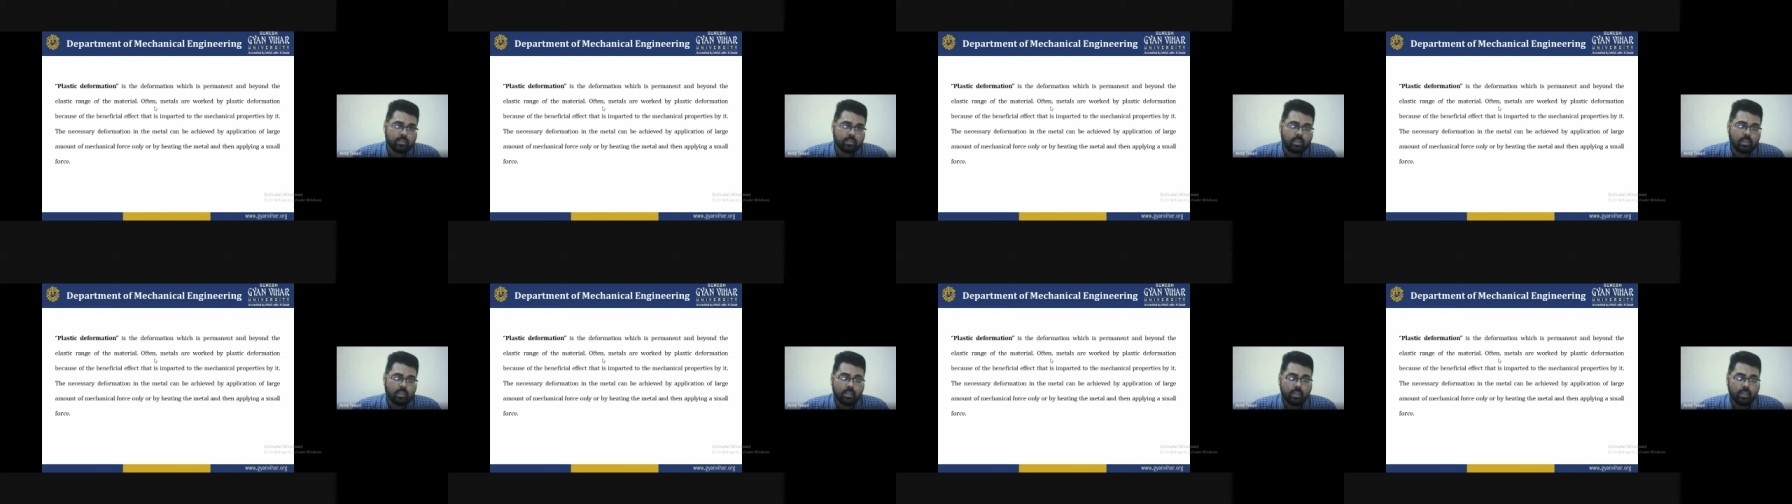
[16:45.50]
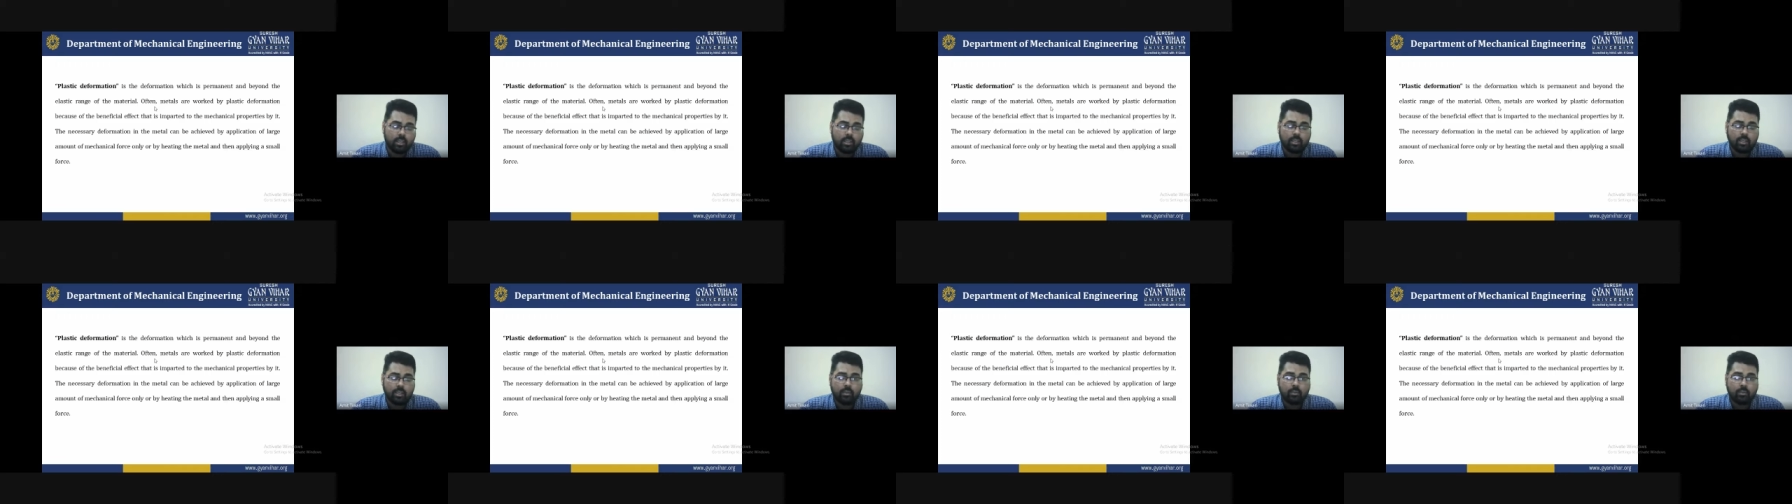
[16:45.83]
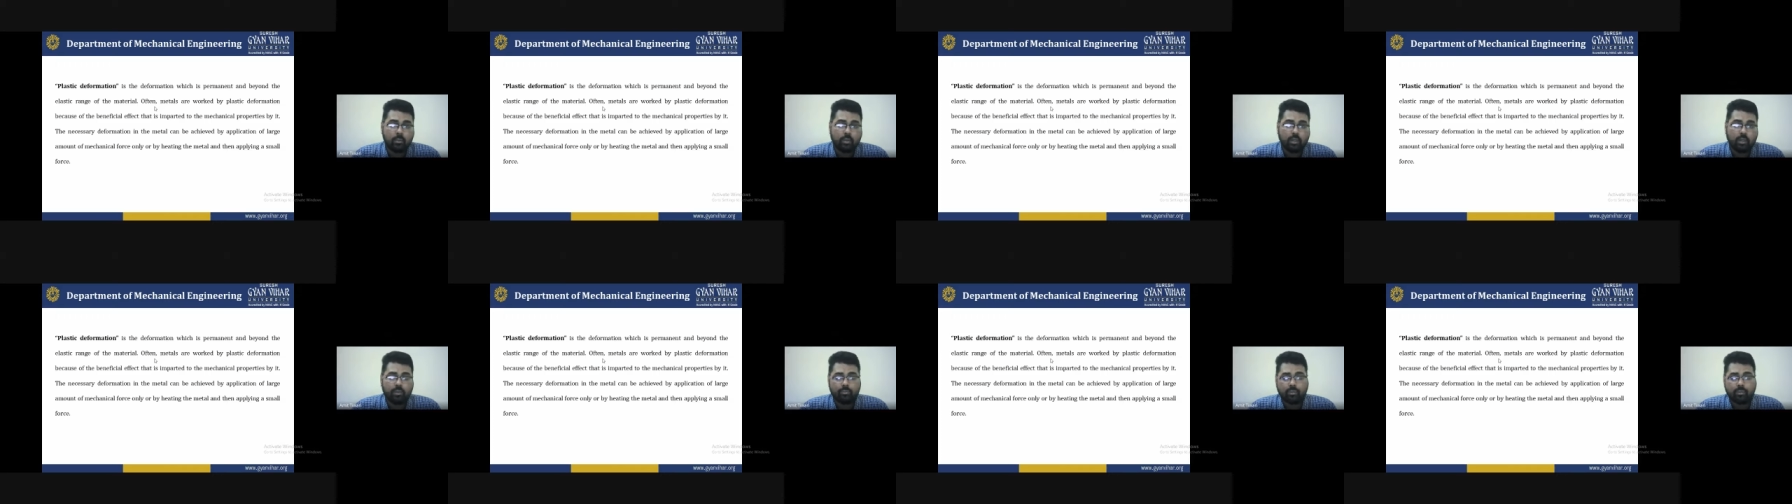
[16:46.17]
and
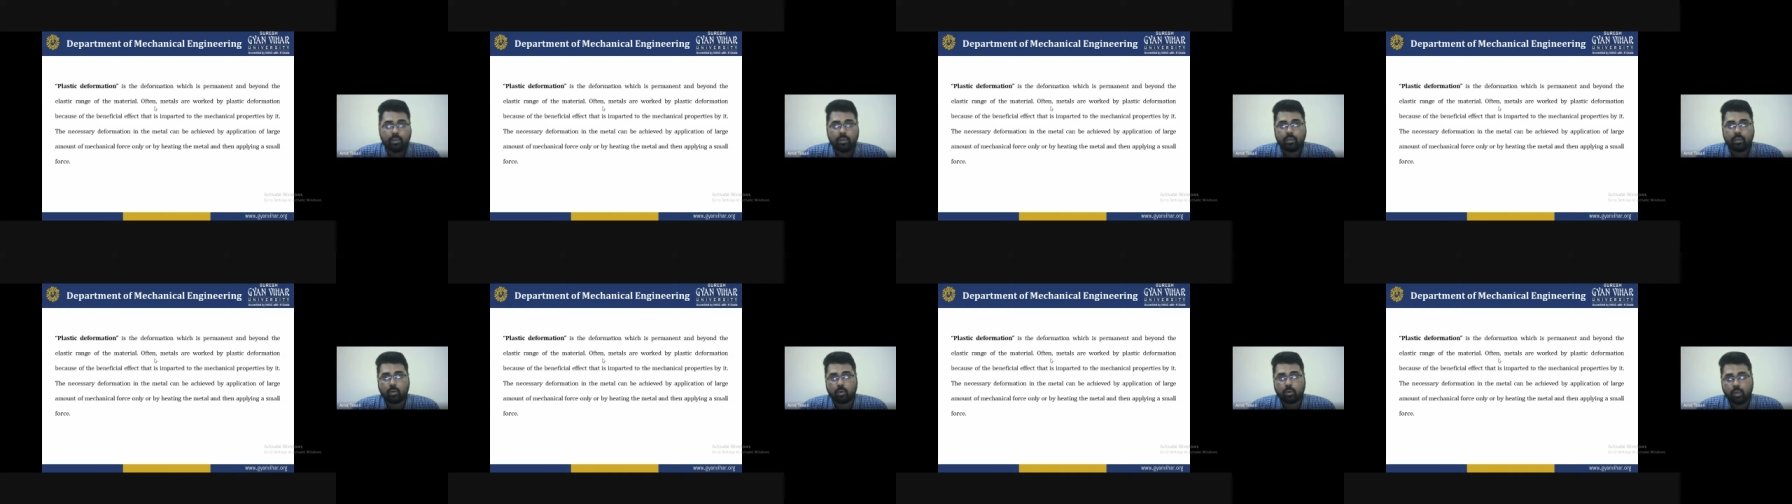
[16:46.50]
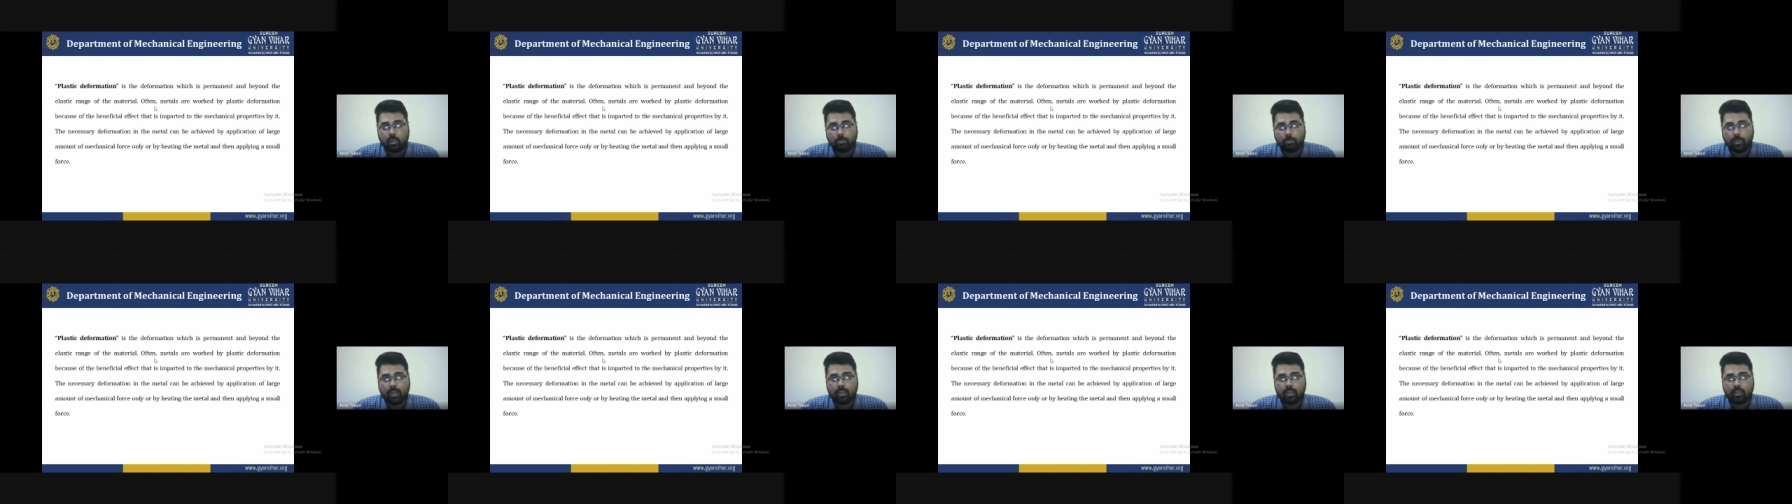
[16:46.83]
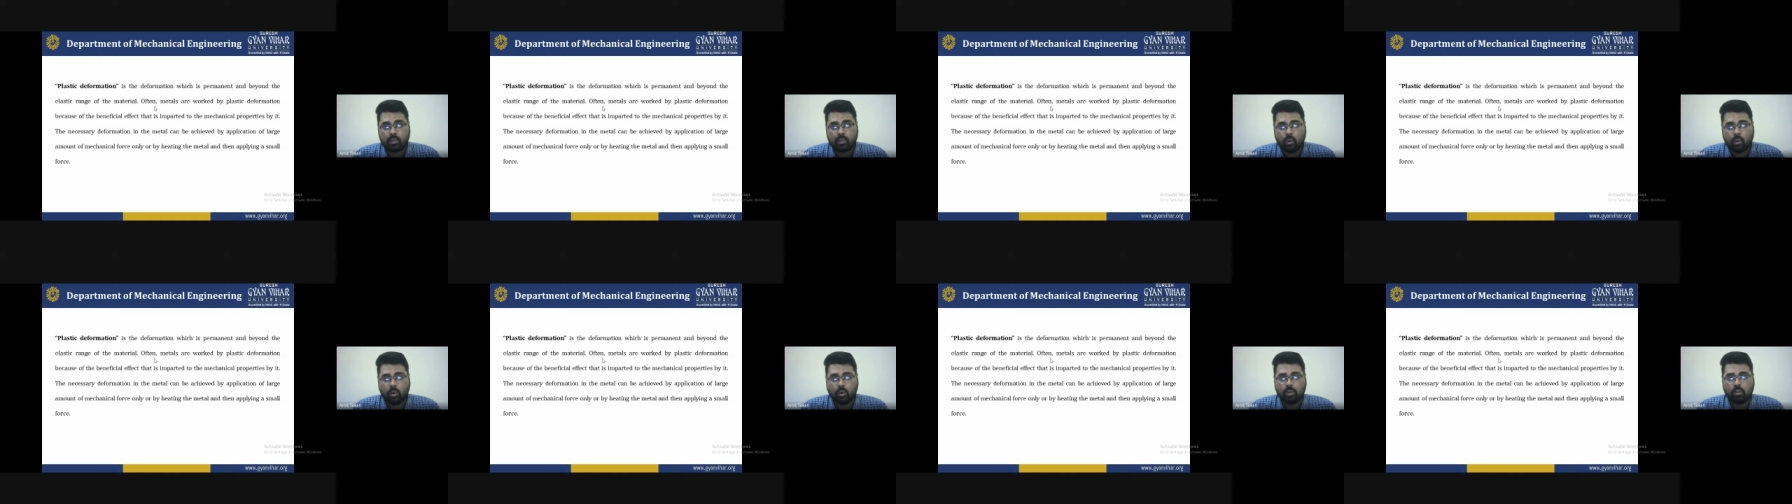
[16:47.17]
you have a load applying the
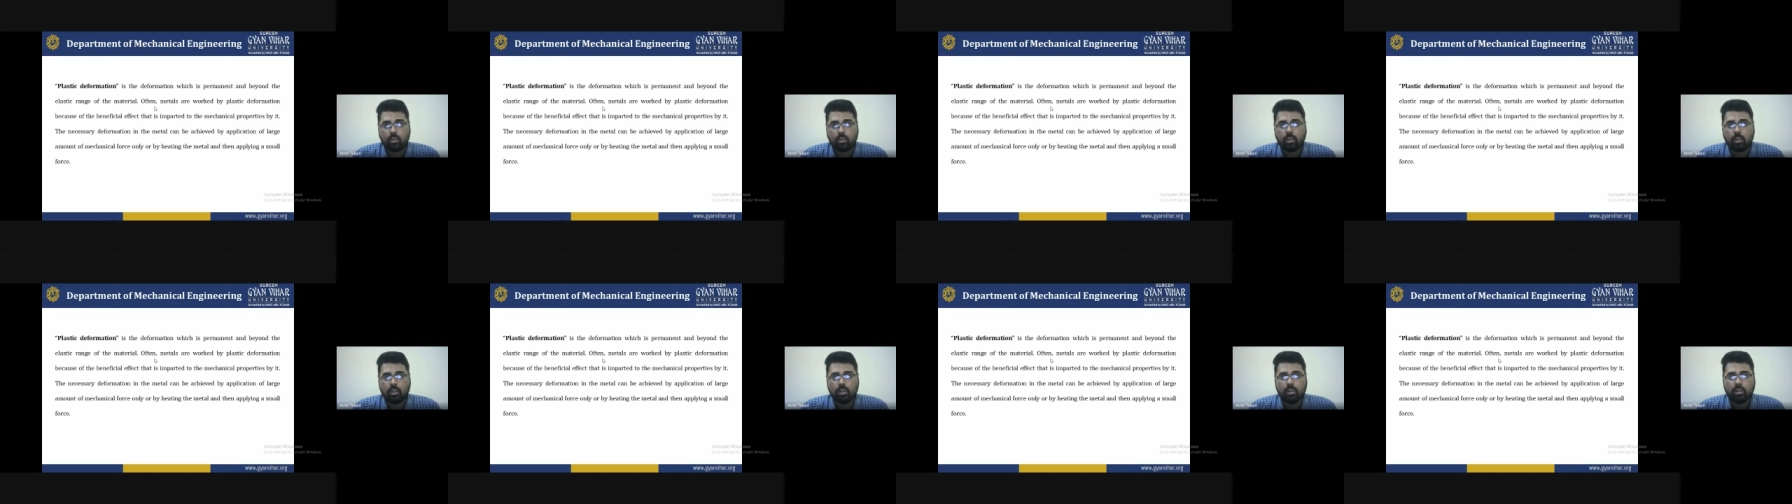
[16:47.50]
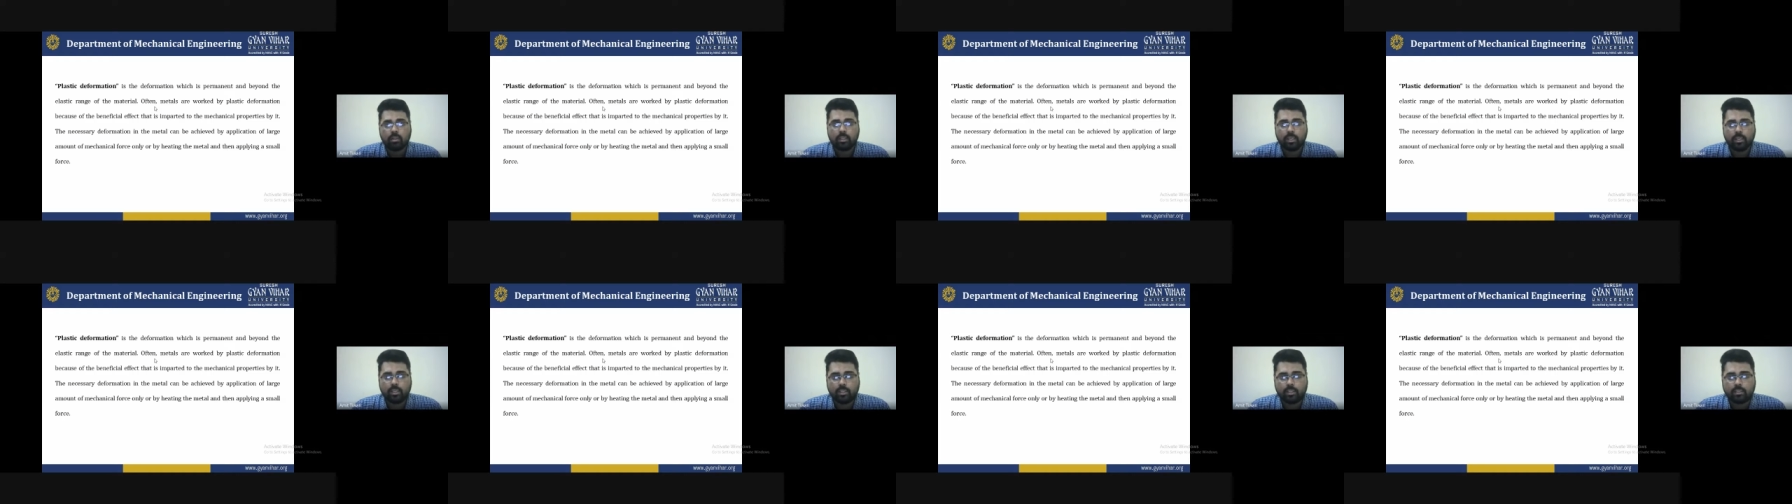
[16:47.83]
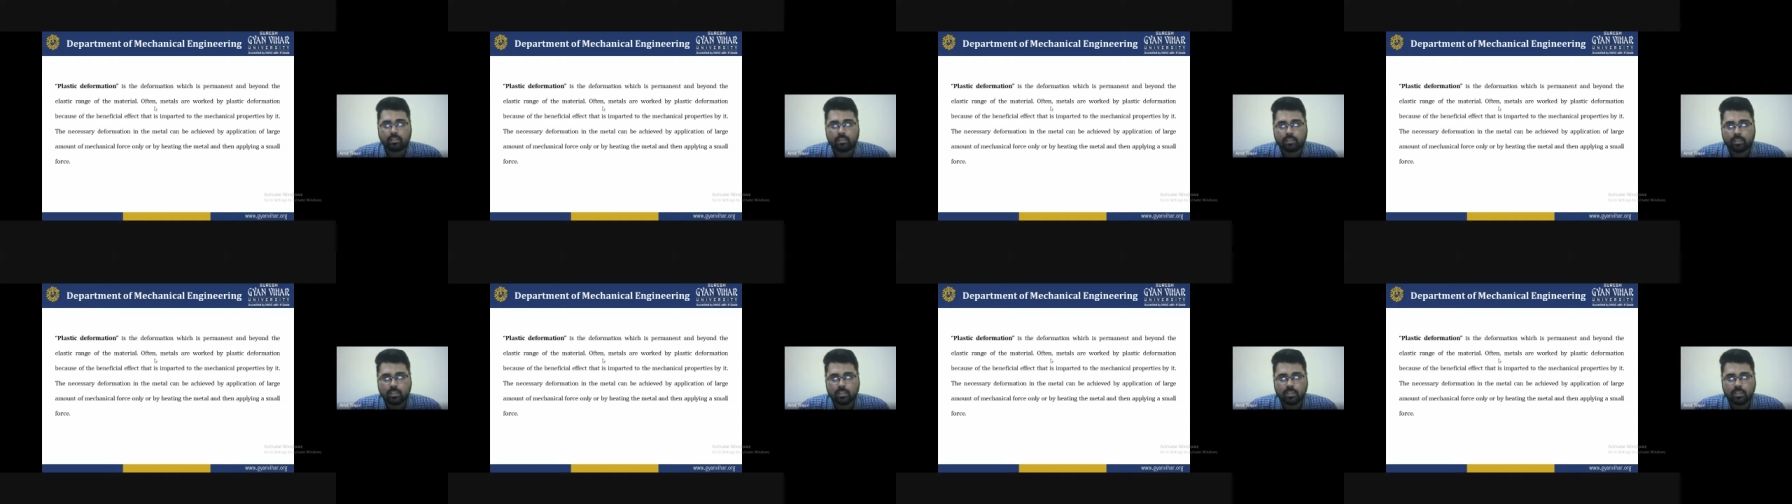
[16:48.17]
load that is